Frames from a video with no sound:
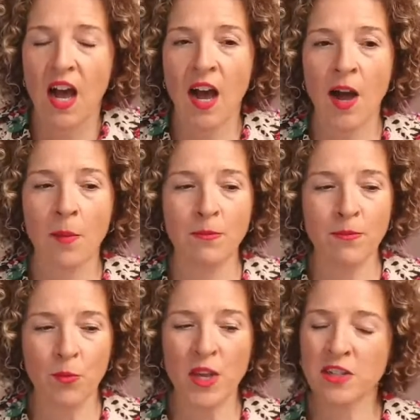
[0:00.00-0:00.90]

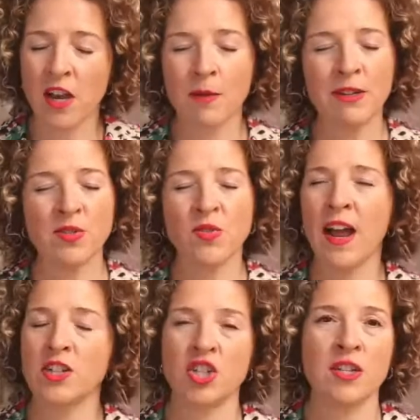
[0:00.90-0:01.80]
Um, we could talk about
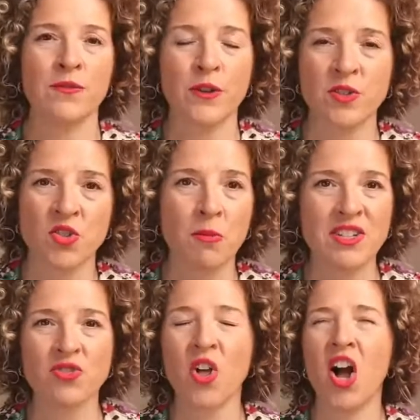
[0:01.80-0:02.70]
strategy for so
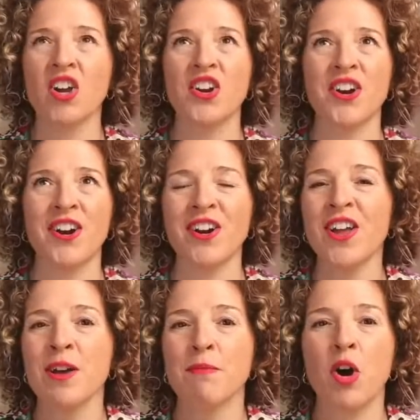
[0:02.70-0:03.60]
much longer,
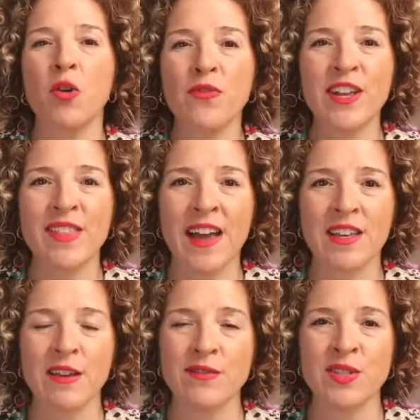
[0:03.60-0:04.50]
but hopefully
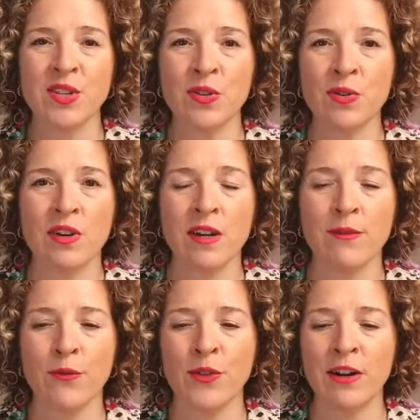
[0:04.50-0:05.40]
that gives you kind
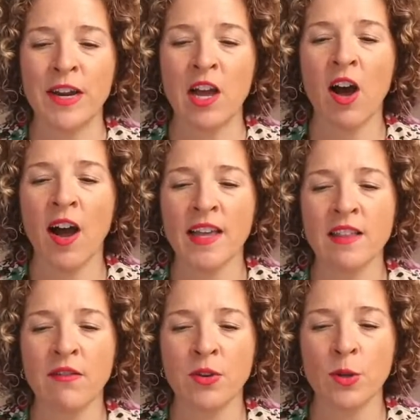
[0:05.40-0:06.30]
of a very high
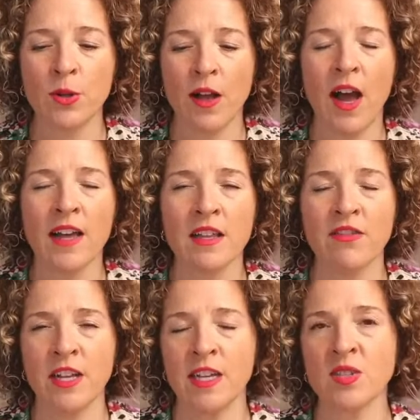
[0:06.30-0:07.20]
level, high
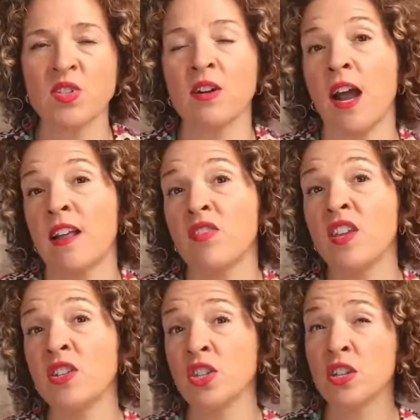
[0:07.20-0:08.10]
level answer. And I
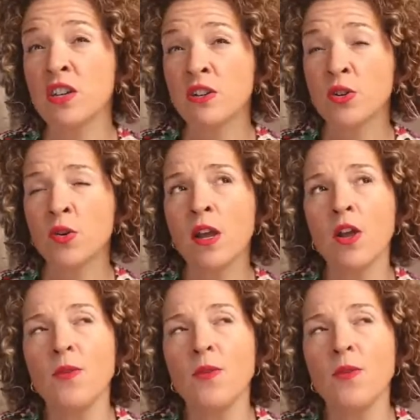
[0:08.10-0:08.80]
think too,